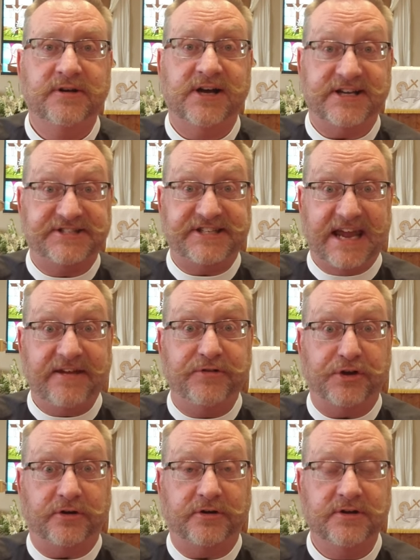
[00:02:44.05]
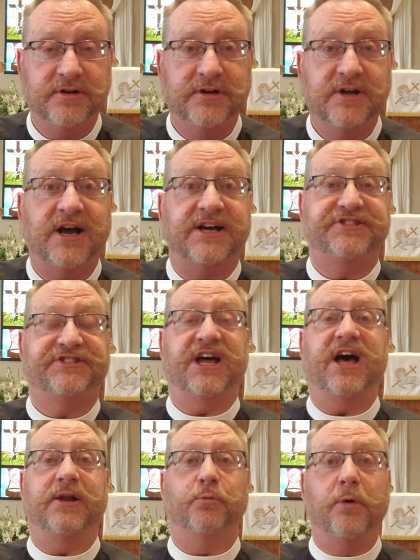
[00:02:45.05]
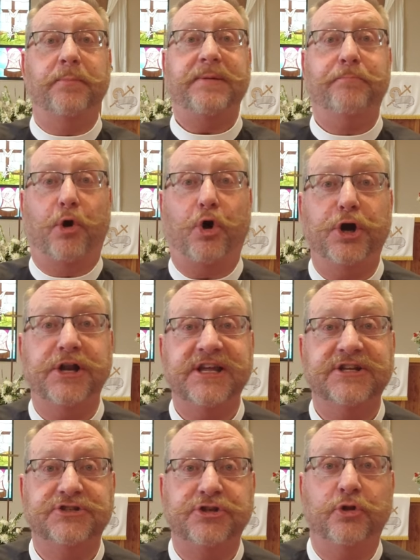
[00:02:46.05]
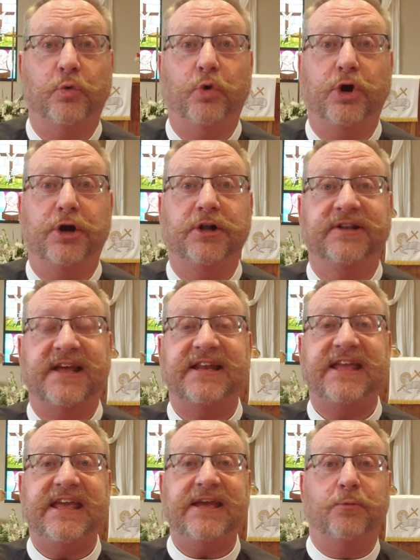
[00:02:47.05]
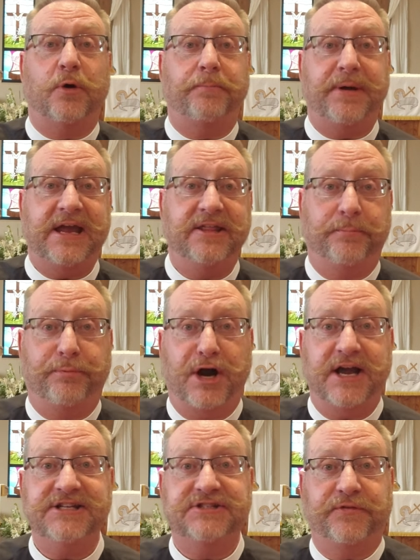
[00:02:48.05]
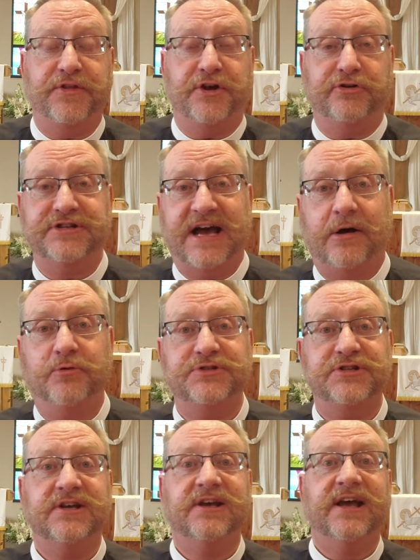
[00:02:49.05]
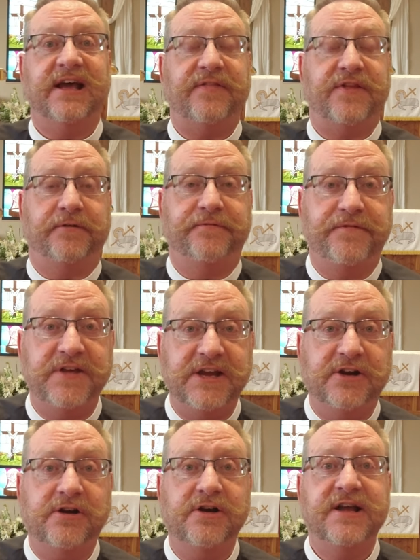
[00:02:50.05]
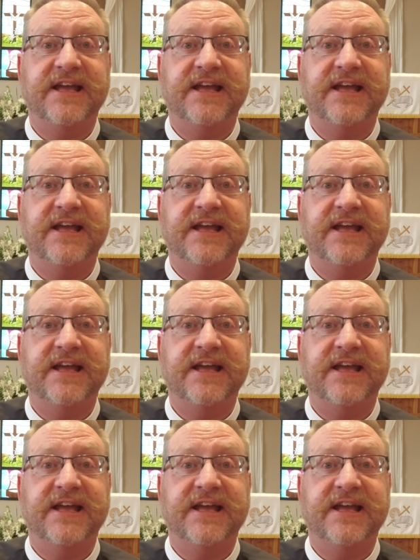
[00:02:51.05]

A Savior, a Son will be born into the world, and He will pay the price for their doubt and their fear.